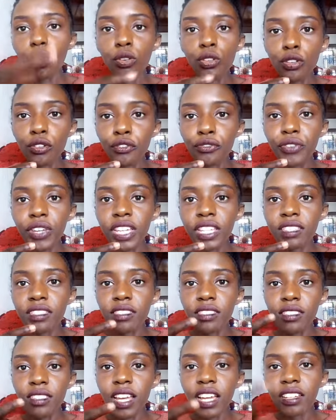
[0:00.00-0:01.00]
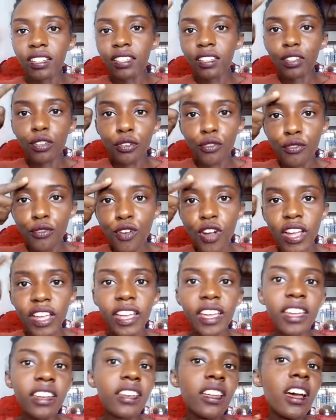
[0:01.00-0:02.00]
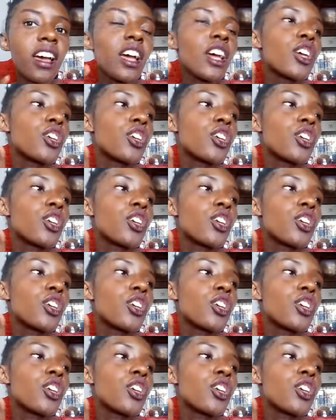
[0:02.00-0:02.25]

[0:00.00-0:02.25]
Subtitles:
your face, than your forehead,